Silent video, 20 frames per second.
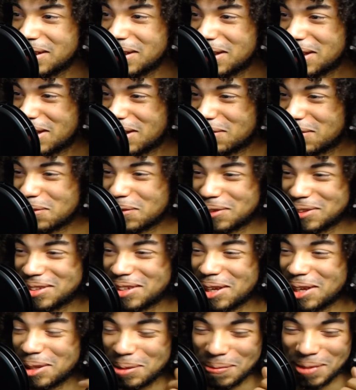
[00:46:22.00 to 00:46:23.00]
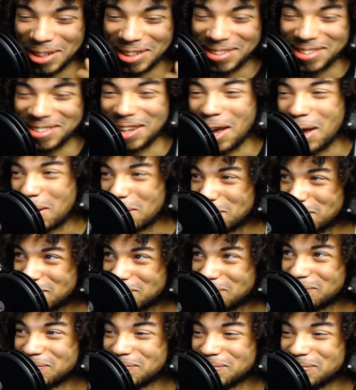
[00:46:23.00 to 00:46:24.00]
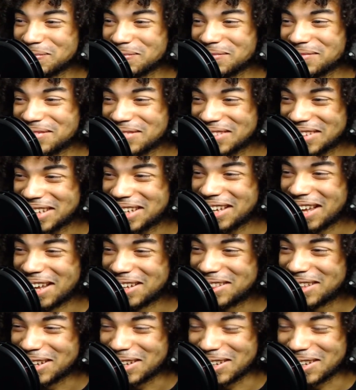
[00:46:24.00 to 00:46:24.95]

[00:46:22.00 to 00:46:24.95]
Everyone's telling me to stop. I think